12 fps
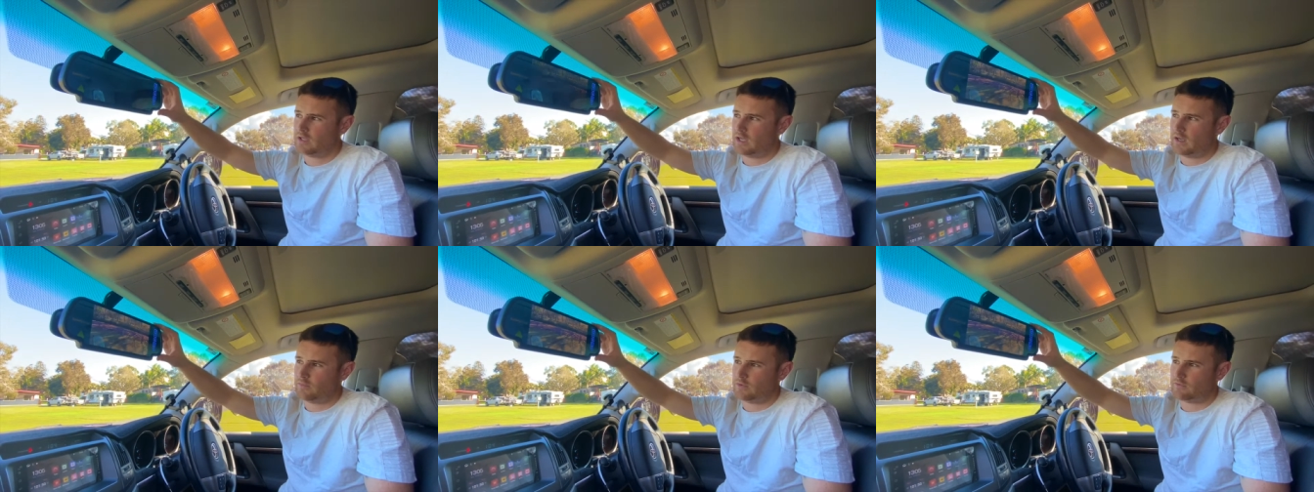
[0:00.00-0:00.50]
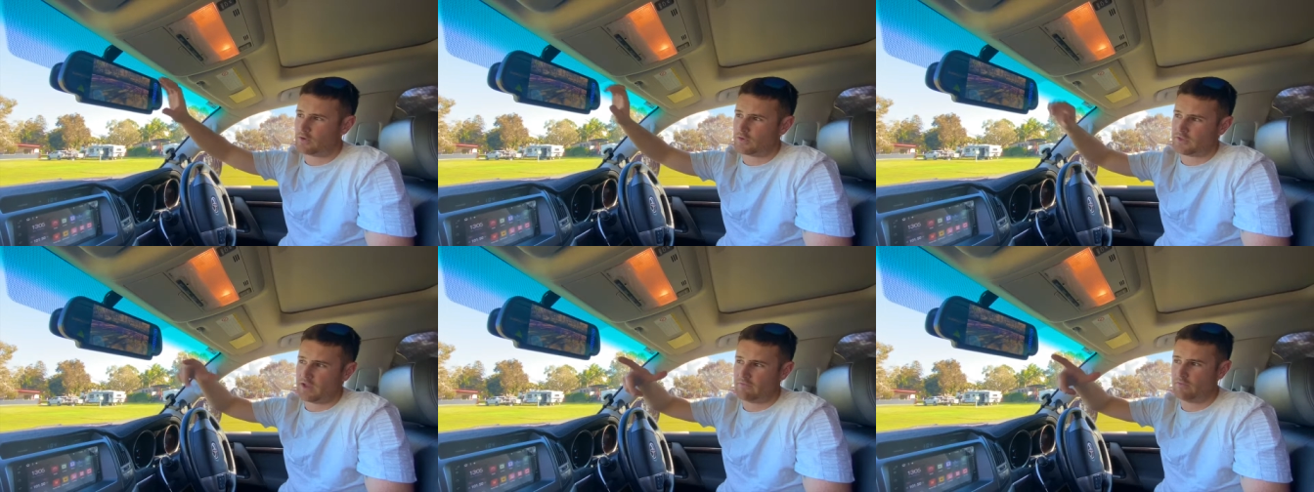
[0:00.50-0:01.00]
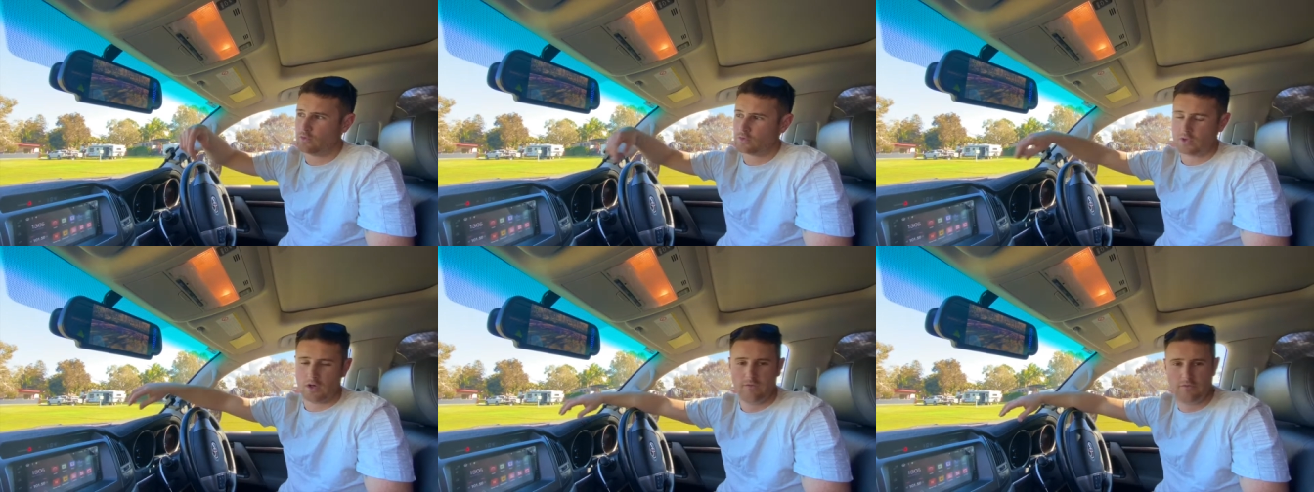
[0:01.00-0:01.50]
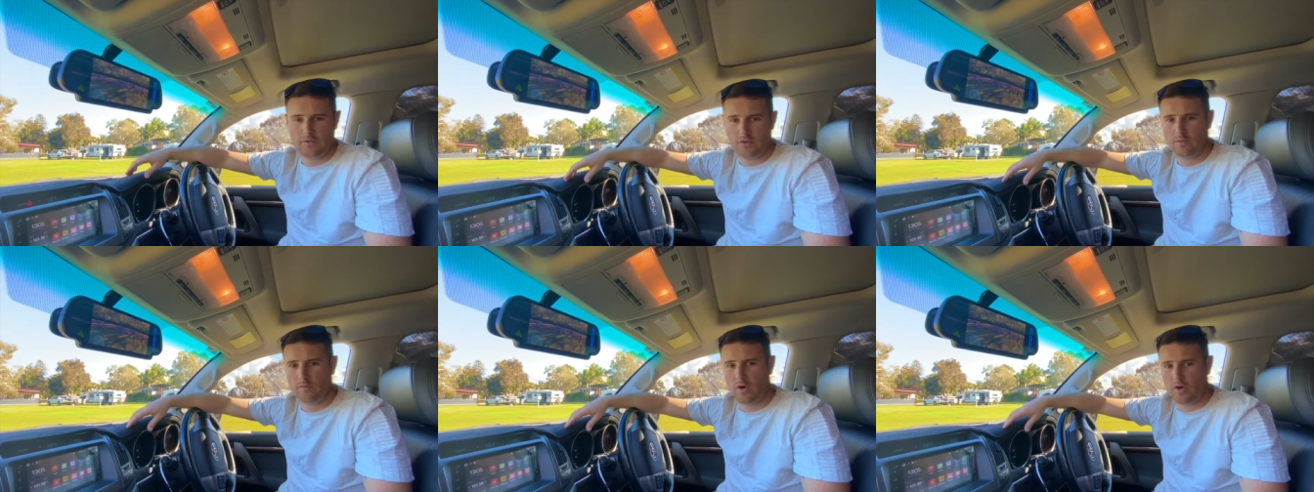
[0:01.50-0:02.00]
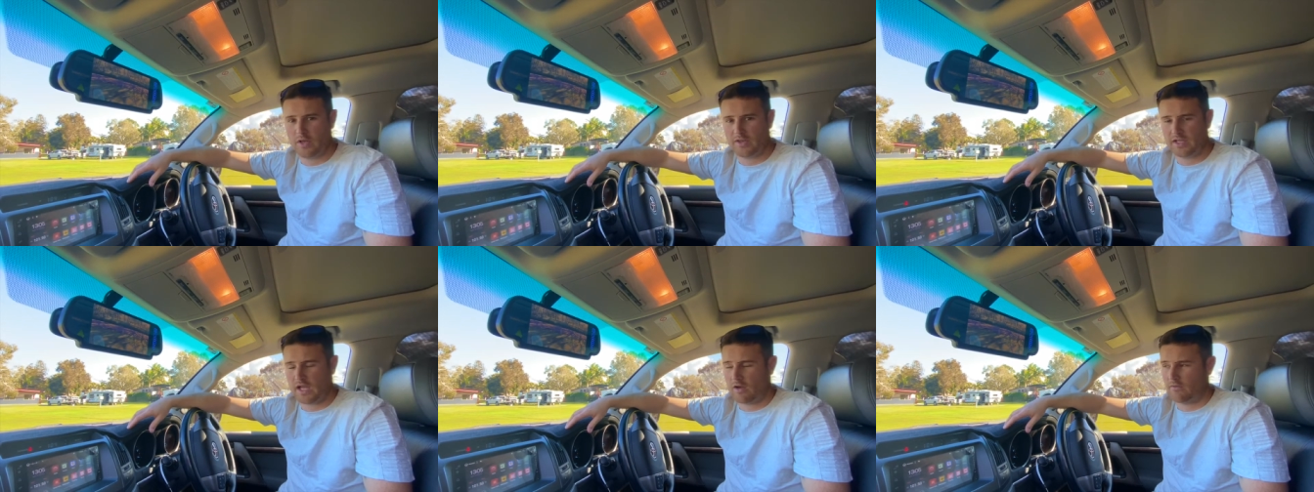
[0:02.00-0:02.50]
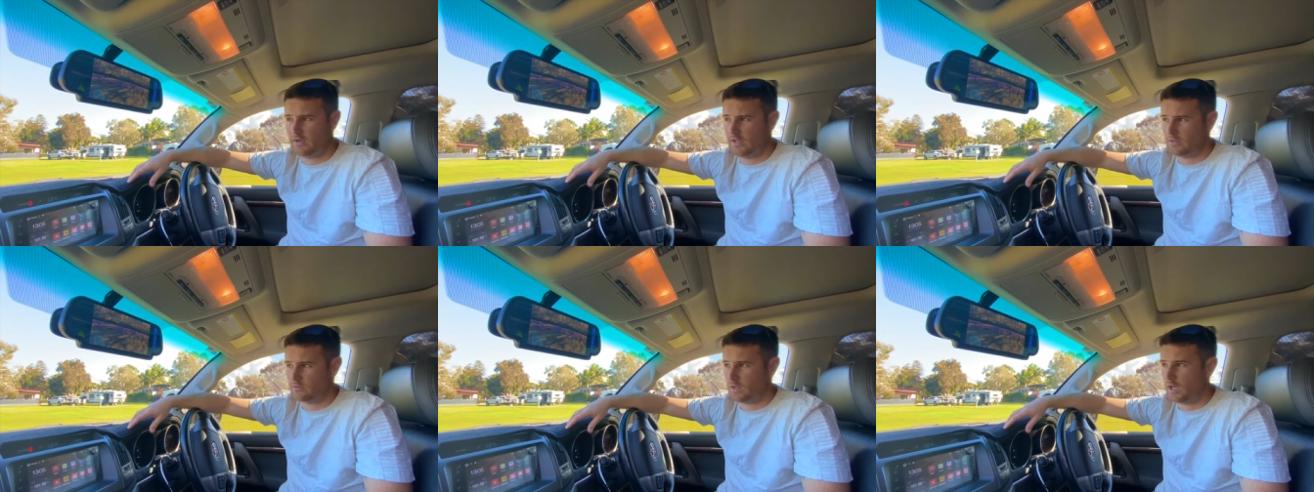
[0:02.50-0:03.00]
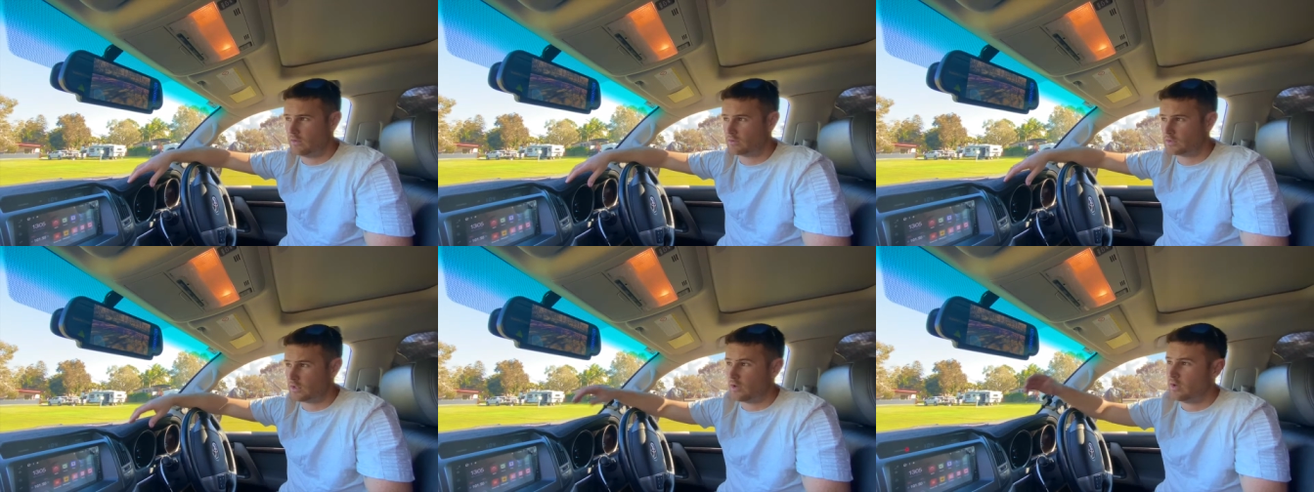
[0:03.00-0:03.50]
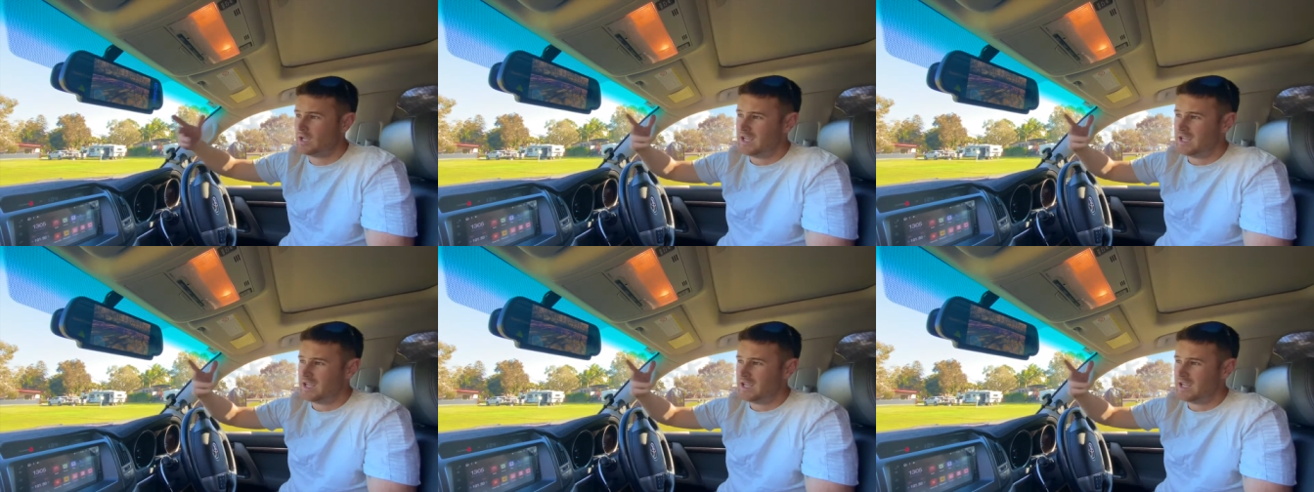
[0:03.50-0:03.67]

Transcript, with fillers: um, you've got that full-time view behind the caravan as well. So